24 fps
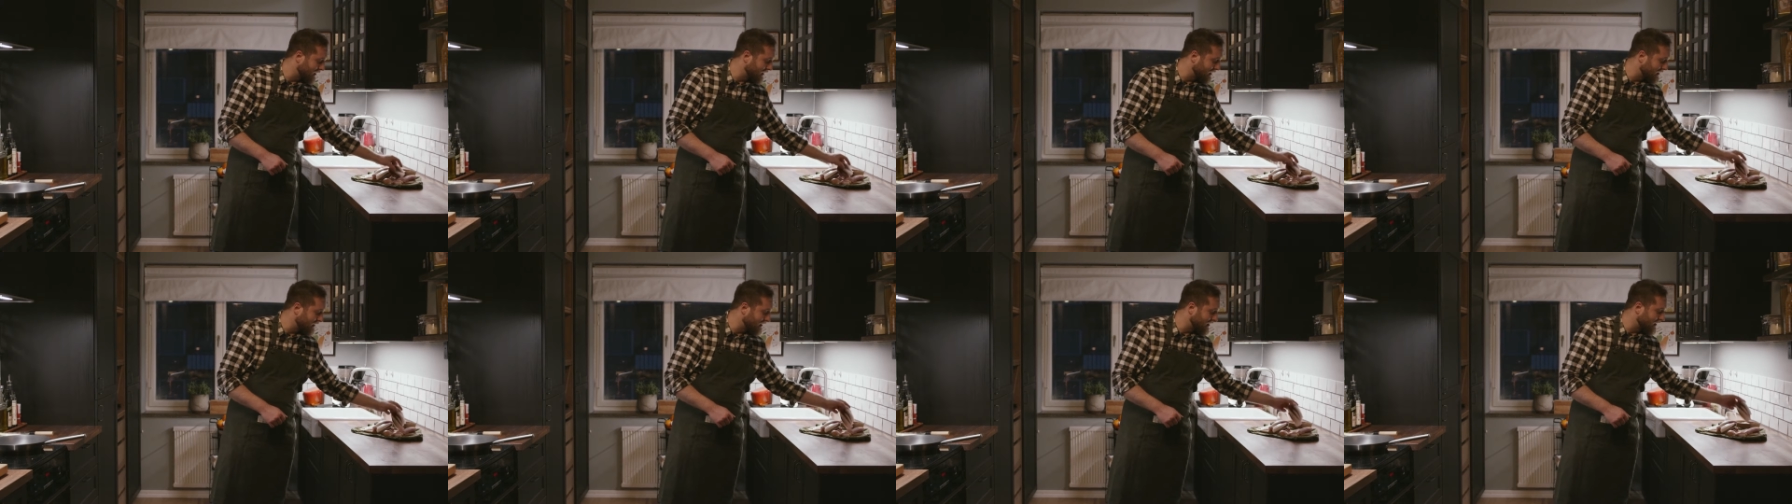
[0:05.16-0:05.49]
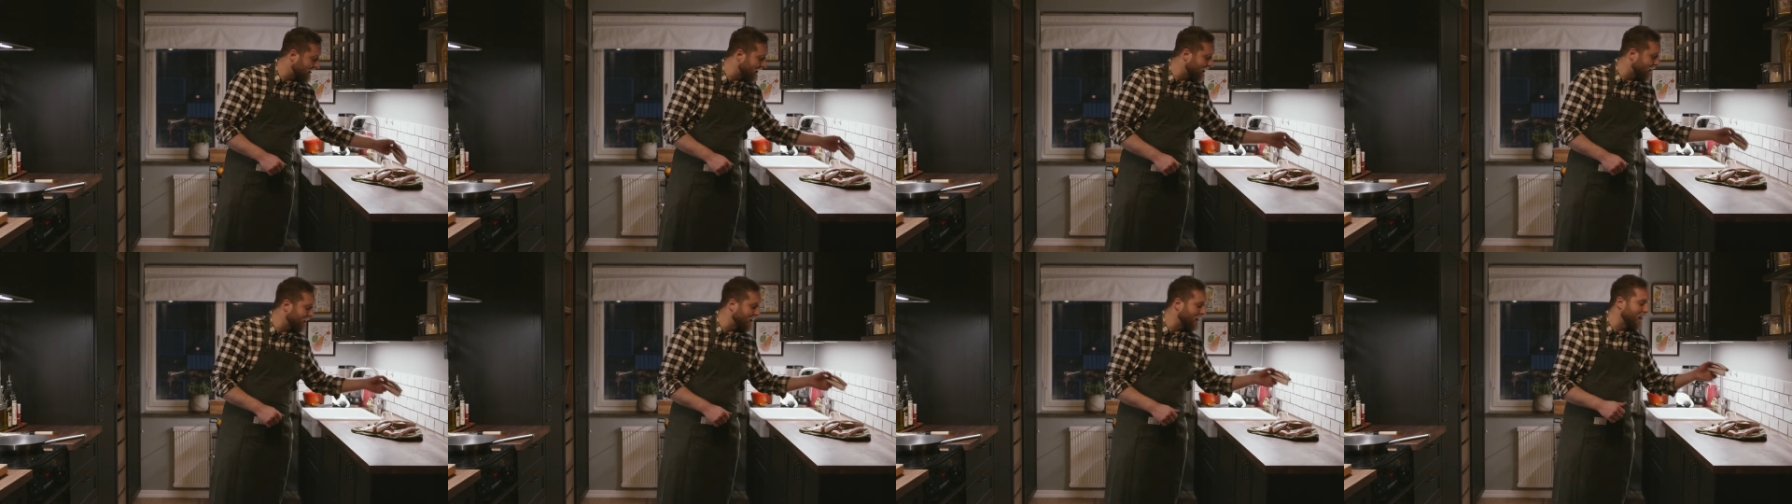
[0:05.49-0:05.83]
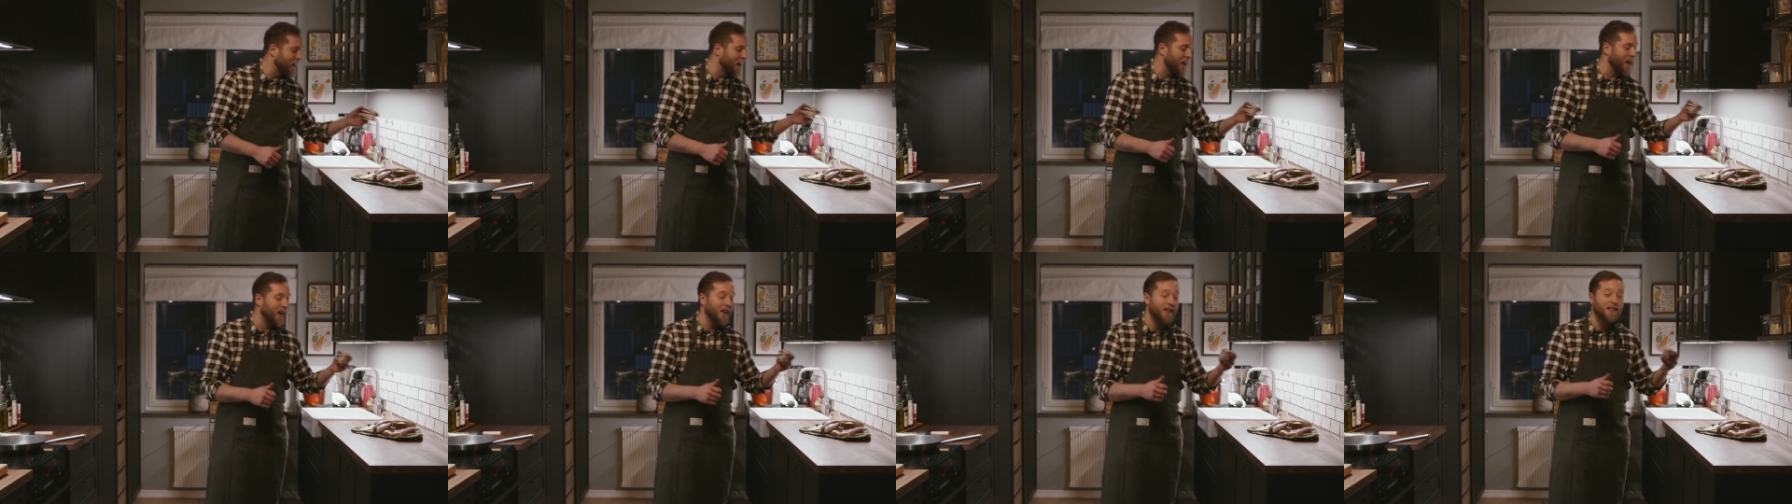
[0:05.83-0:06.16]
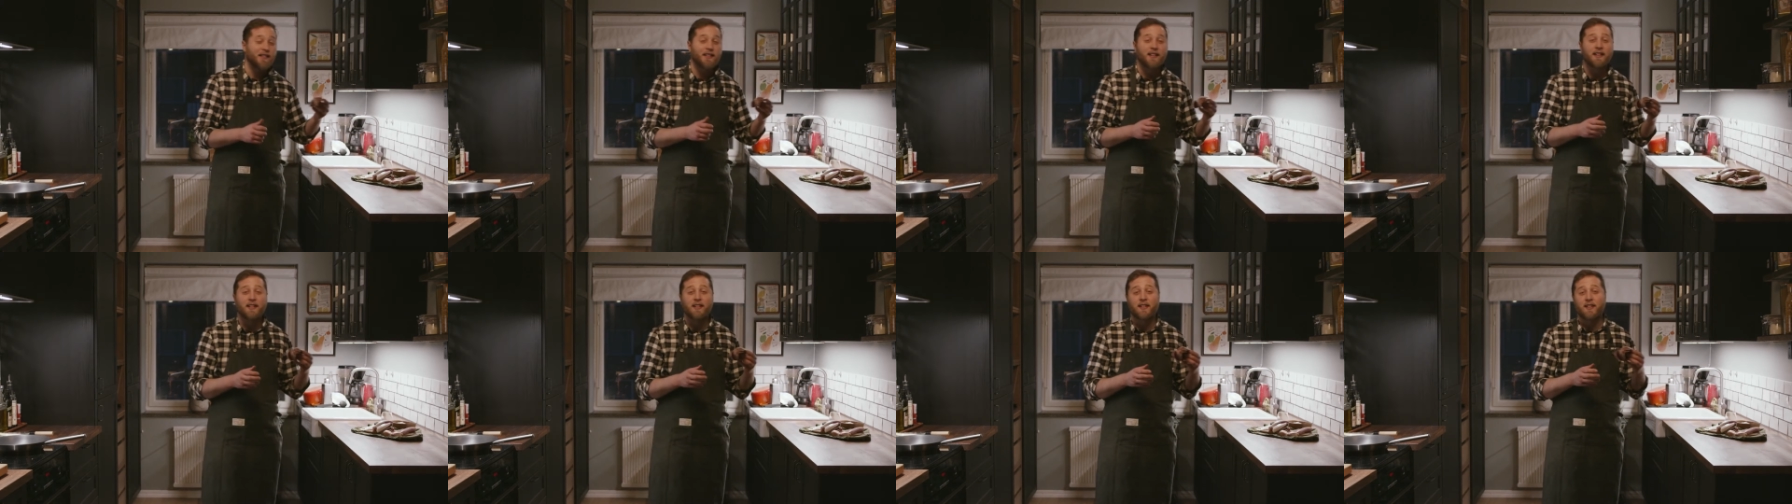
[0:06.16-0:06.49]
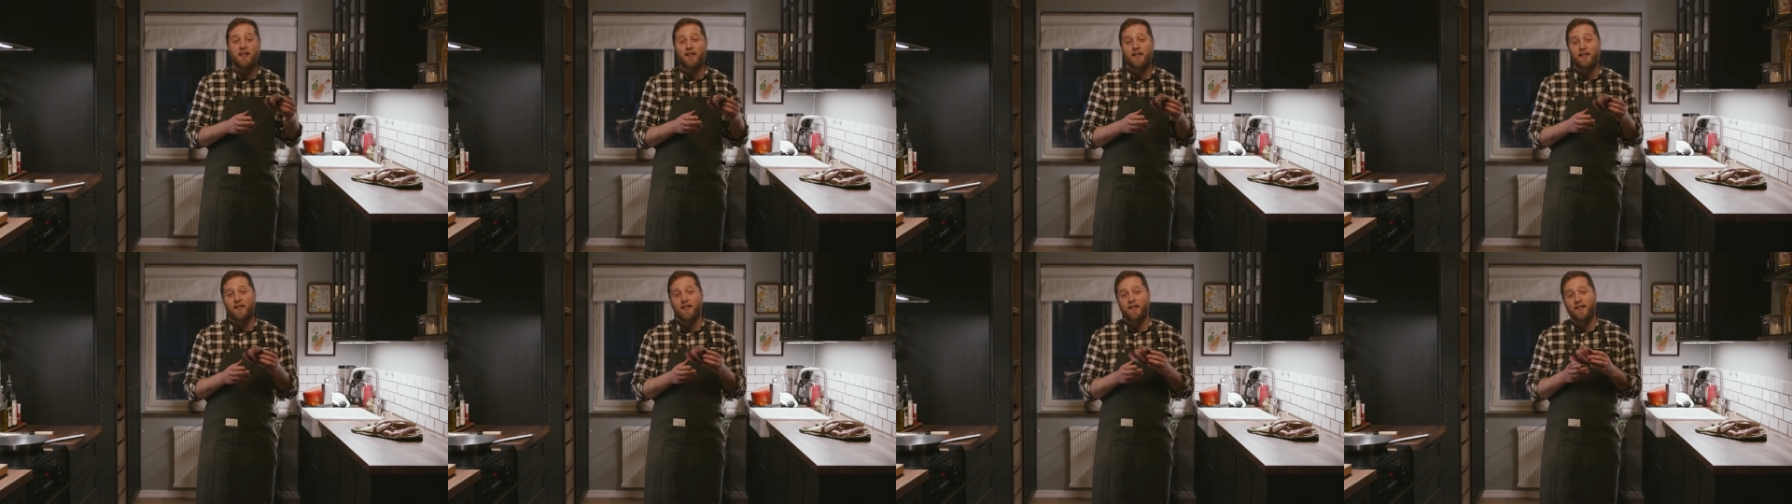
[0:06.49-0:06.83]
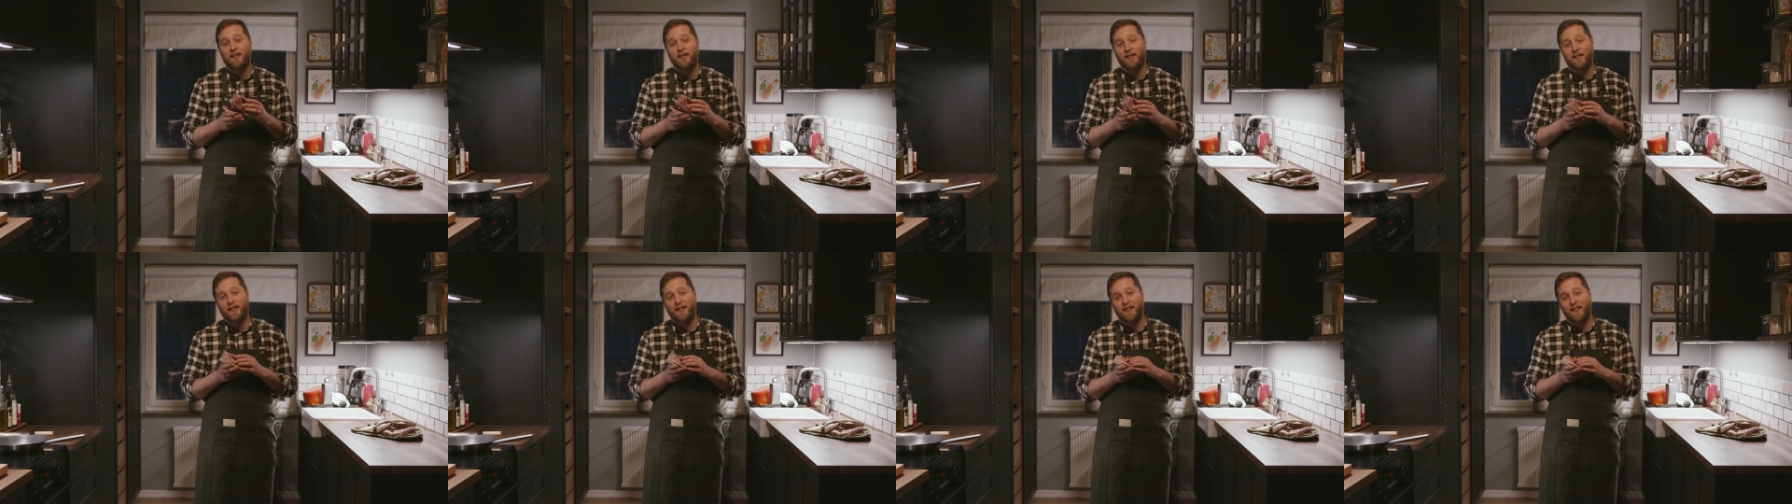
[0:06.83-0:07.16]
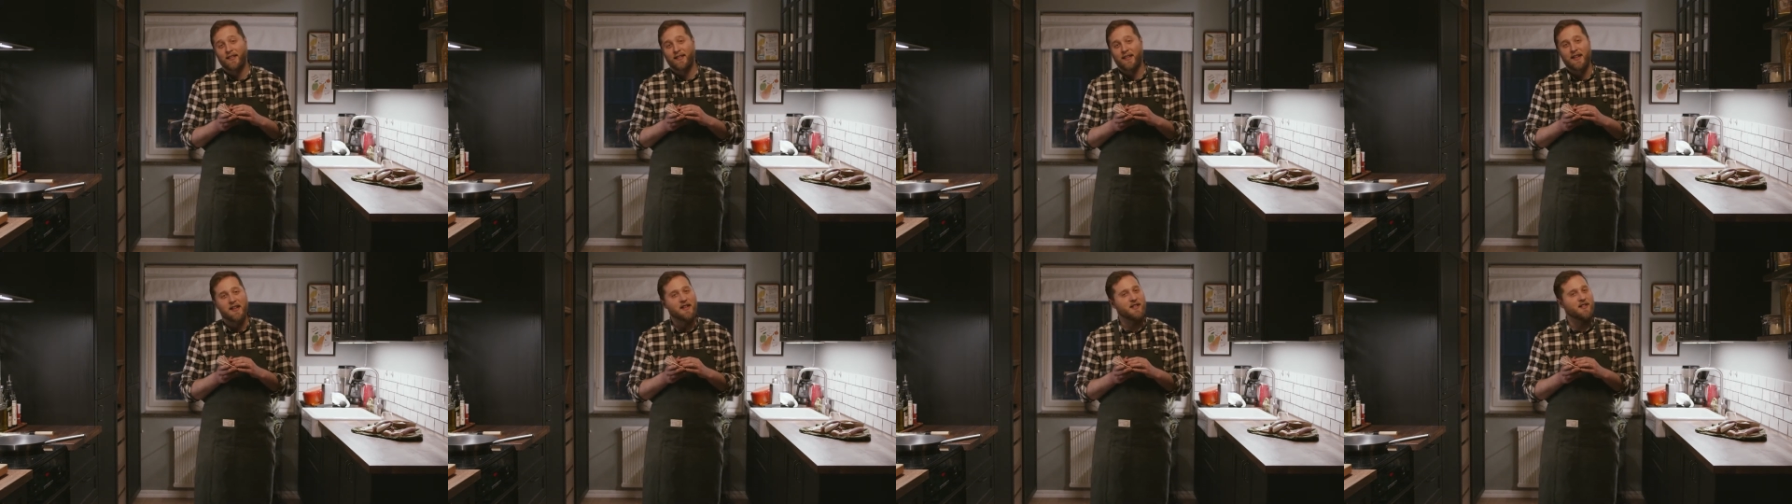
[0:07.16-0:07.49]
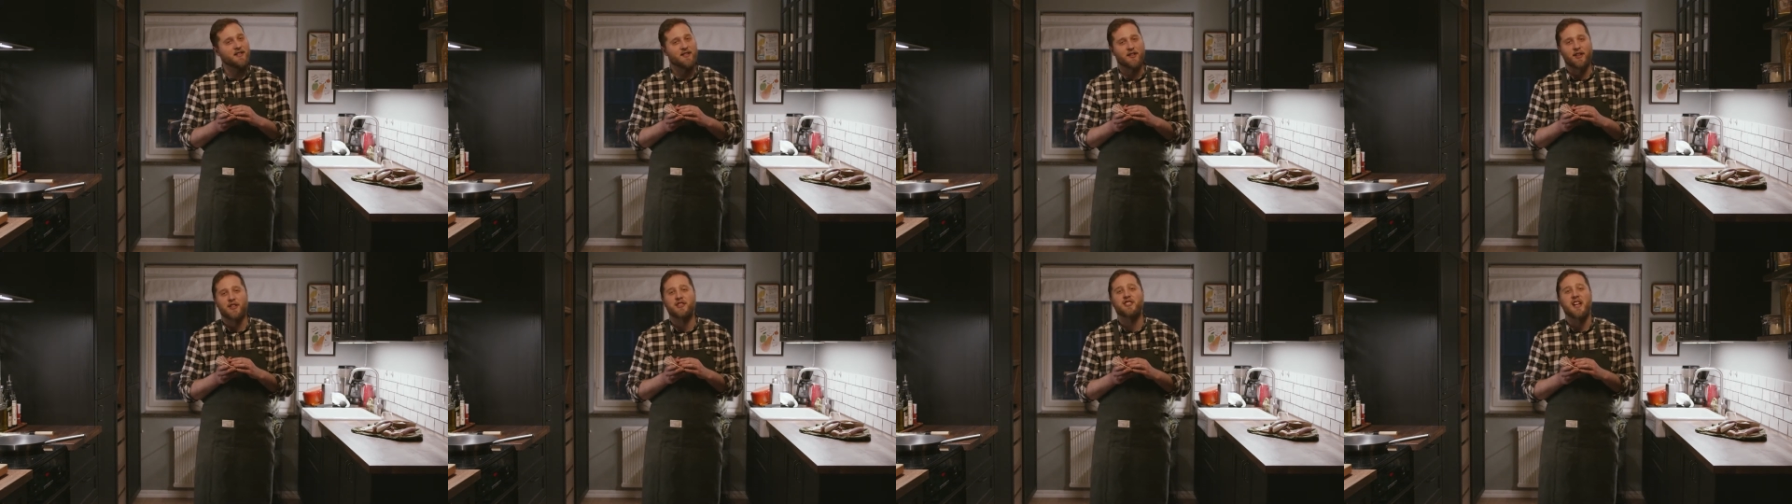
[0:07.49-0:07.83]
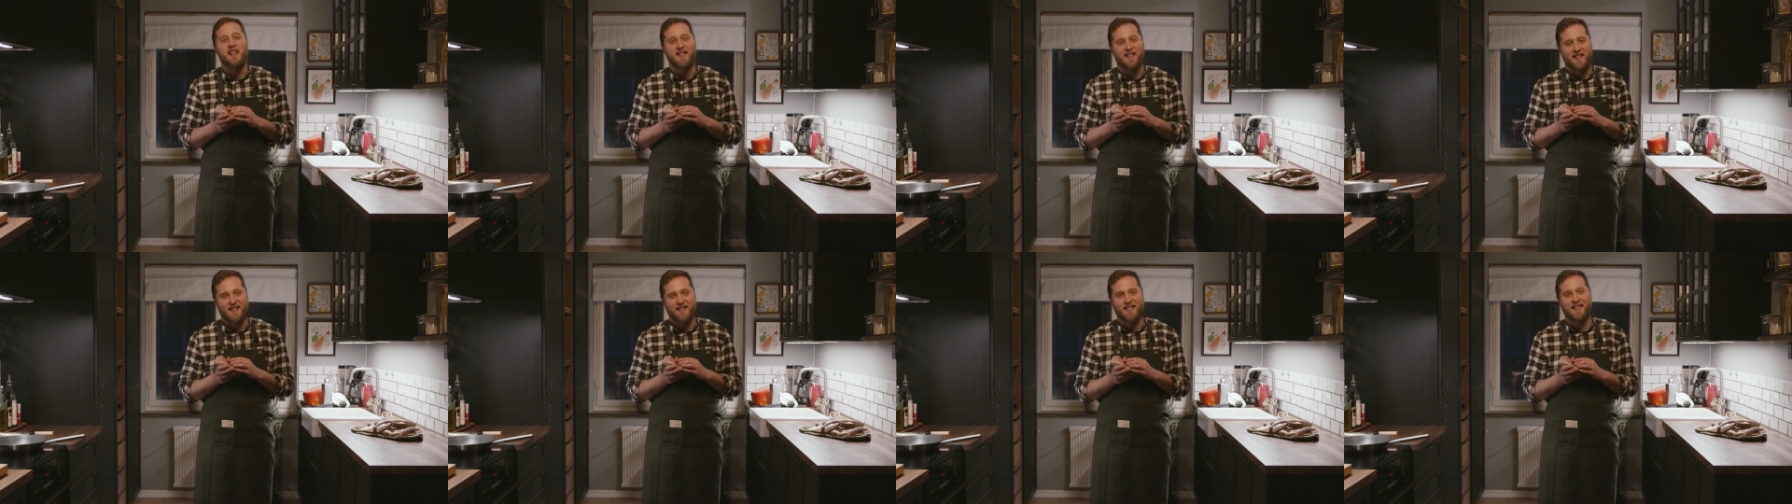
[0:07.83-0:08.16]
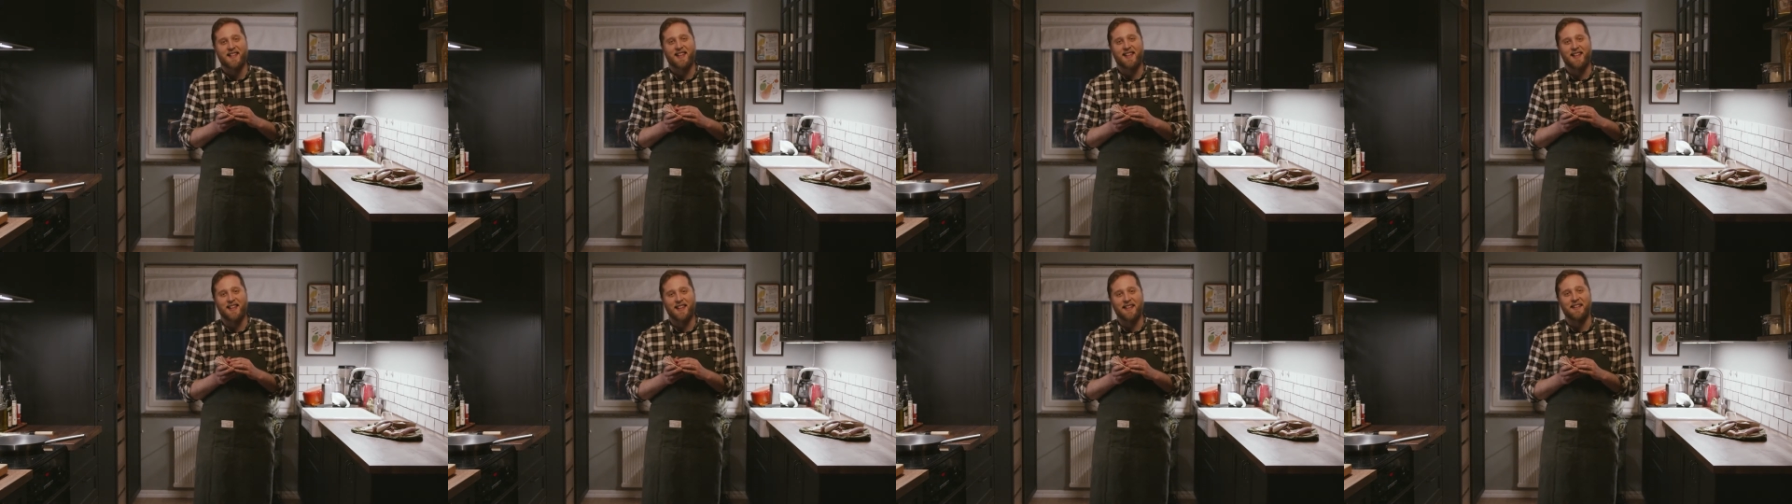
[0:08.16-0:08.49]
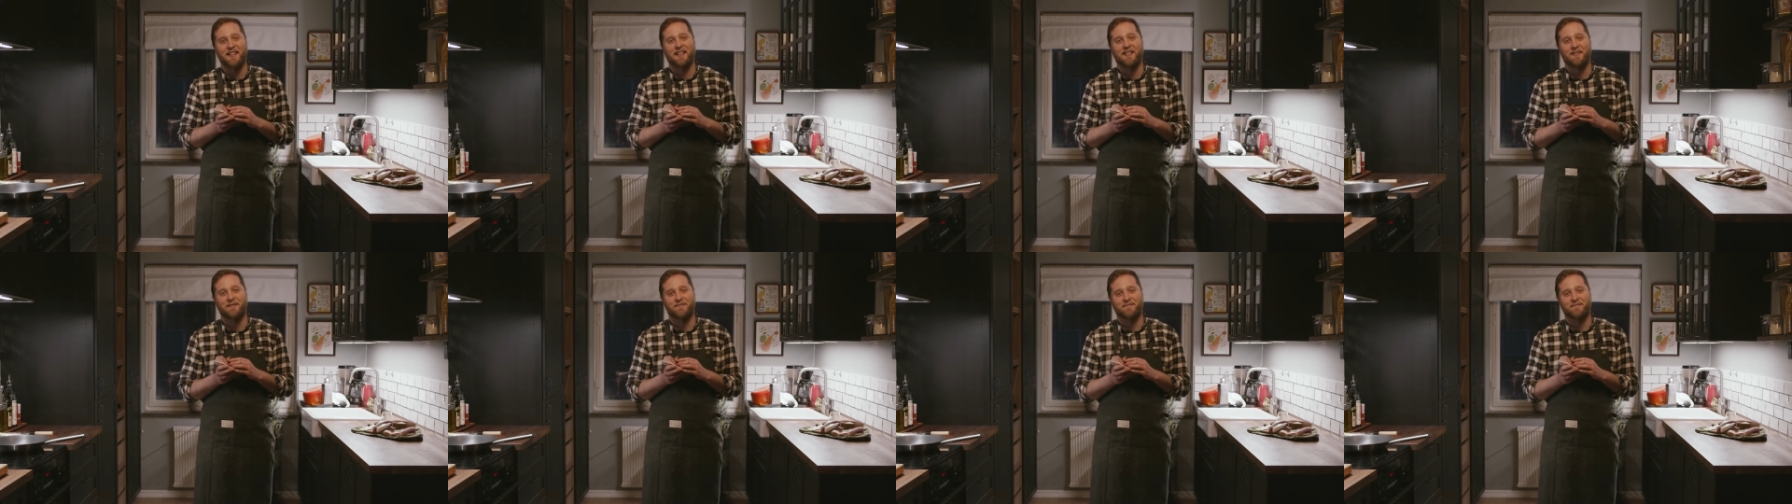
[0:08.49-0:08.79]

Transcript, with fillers: this uh, radicchio is not just a salad.